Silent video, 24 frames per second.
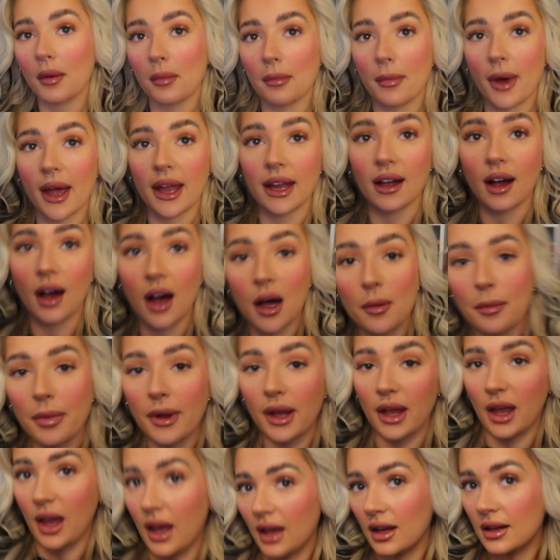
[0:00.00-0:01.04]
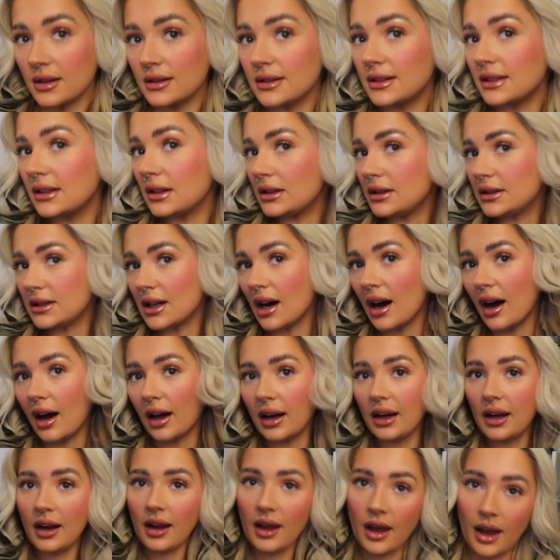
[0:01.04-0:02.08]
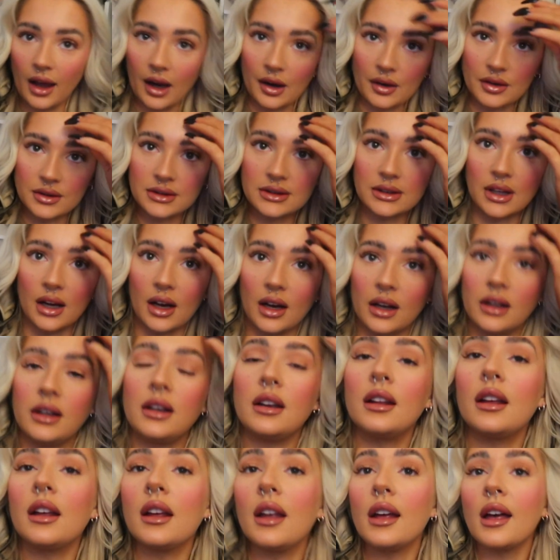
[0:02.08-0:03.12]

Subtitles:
Makeup is done, hair is done.